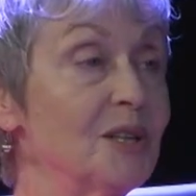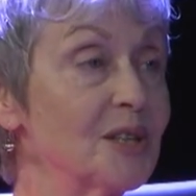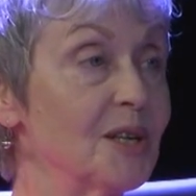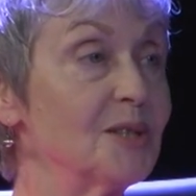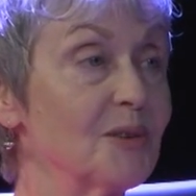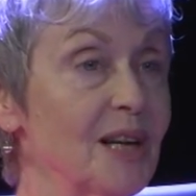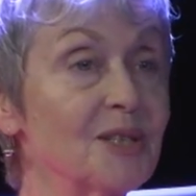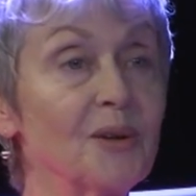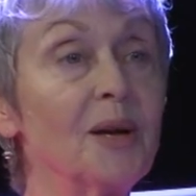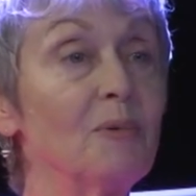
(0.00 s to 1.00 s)
should address,
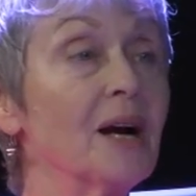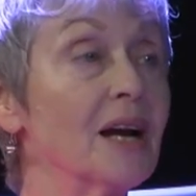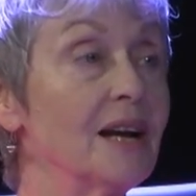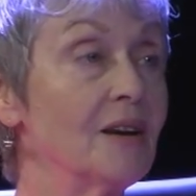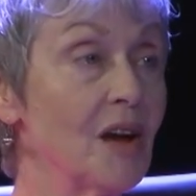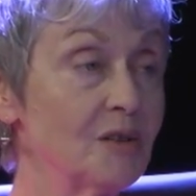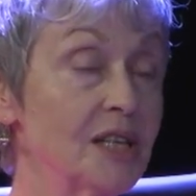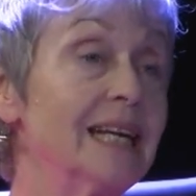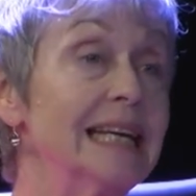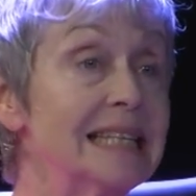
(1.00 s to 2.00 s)
okay, what kind of
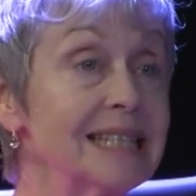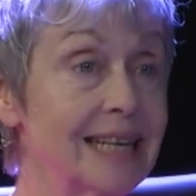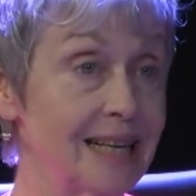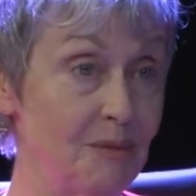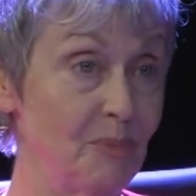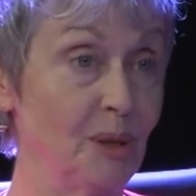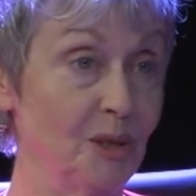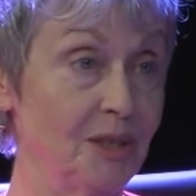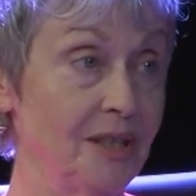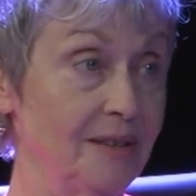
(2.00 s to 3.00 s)
housing is getting
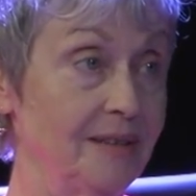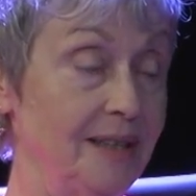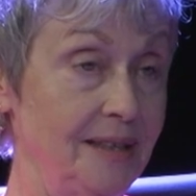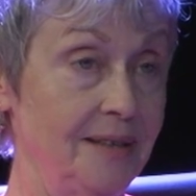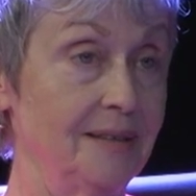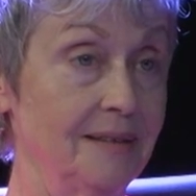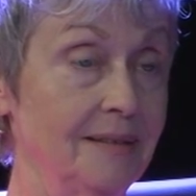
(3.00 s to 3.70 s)
built in?